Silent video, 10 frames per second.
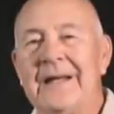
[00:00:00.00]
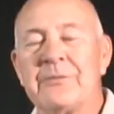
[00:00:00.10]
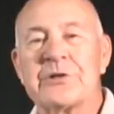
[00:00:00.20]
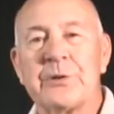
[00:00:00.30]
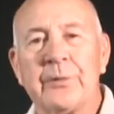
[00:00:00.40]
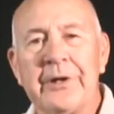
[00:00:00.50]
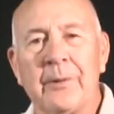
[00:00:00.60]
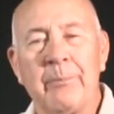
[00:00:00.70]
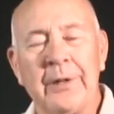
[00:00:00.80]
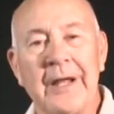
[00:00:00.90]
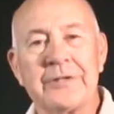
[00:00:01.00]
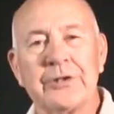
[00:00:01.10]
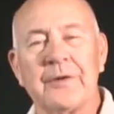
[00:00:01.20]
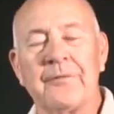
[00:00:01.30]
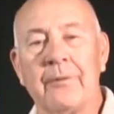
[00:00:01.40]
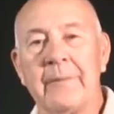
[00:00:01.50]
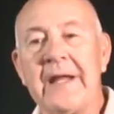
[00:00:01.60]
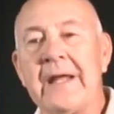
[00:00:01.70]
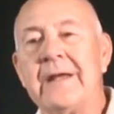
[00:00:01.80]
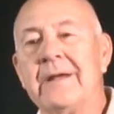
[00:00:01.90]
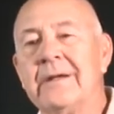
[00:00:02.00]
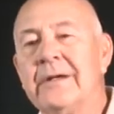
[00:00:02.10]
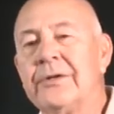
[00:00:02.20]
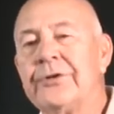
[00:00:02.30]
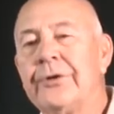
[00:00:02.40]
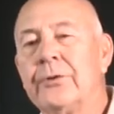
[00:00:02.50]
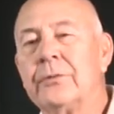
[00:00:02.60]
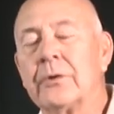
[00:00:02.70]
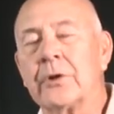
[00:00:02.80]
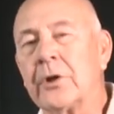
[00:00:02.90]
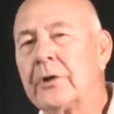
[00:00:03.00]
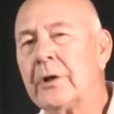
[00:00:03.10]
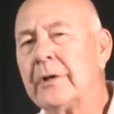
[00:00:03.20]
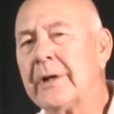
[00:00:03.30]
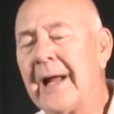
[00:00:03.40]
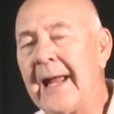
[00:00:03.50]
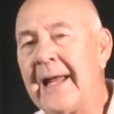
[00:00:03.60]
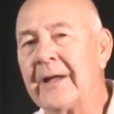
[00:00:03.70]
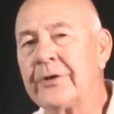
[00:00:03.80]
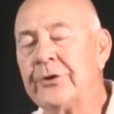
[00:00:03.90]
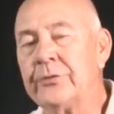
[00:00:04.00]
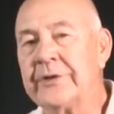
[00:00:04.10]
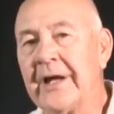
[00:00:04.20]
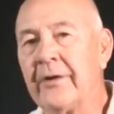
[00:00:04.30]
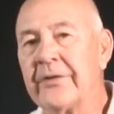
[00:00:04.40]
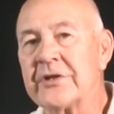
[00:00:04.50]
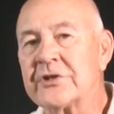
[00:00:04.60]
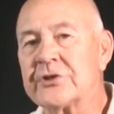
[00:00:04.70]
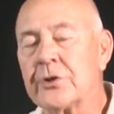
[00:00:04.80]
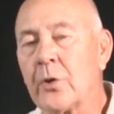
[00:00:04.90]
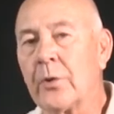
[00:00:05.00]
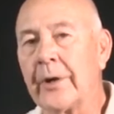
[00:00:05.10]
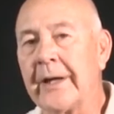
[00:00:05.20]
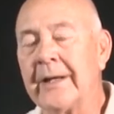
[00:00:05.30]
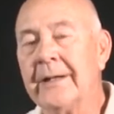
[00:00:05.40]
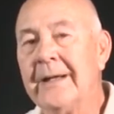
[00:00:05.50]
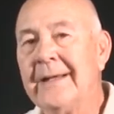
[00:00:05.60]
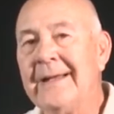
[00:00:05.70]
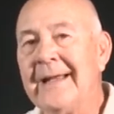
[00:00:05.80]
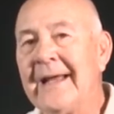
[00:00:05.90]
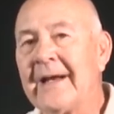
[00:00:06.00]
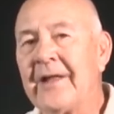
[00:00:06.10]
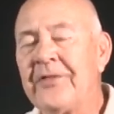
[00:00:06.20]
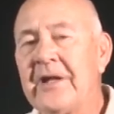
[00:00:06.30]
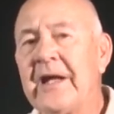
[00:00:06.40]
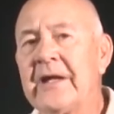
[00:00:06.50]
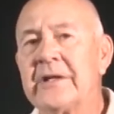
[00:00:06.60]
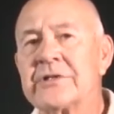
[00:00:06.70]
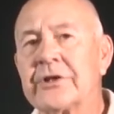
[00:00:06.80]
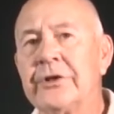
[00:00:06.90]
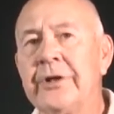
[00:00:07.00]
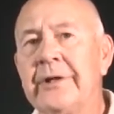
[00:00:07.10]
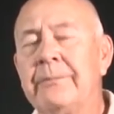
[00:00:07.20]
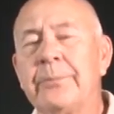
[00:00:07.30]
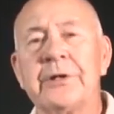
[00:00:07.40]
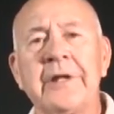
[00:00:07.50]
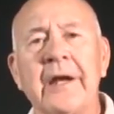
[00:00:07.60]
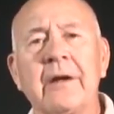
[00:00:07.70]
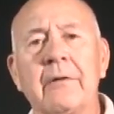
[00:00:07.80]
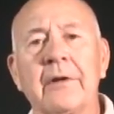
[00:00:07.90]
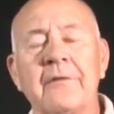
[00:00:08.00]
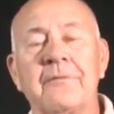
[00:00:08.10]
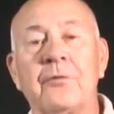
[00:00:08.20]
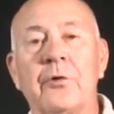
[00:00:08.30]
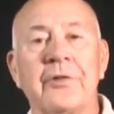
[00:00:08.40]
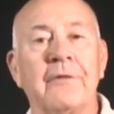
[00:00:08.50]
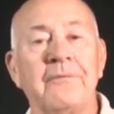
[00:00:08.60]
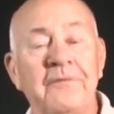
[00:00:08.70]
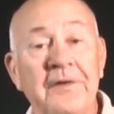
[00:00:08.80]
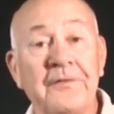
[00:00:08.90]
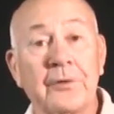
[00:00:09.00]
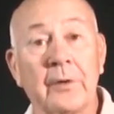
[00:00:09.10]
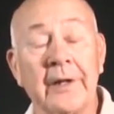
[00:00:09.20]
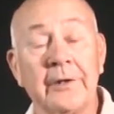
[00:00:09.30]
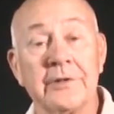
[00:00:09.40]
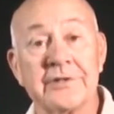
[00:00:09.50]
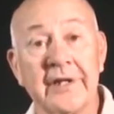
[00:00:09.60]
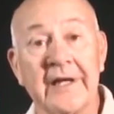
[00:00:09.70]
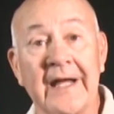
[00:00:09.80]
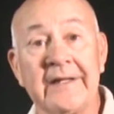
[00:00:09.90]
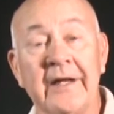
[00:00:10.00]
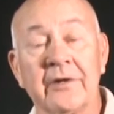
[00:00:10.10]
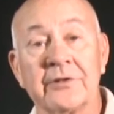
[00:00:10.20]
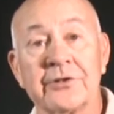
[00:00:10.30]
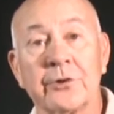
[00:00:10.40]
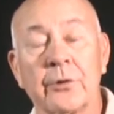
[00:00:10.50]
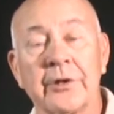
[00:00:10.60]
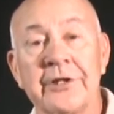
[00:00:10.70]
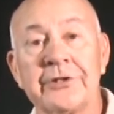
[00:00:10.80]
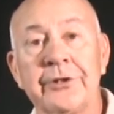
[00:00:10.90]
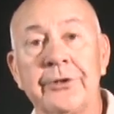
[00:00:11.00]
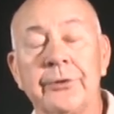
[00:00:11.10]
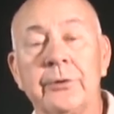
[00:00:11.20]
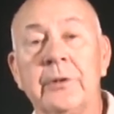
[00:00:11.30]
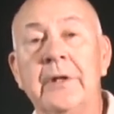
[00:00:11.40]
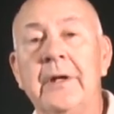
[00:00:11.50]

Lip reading: It was a real pleasure for me to learn and to tell this story. And I think it is good, particularly for the fifth graders that I tell stories to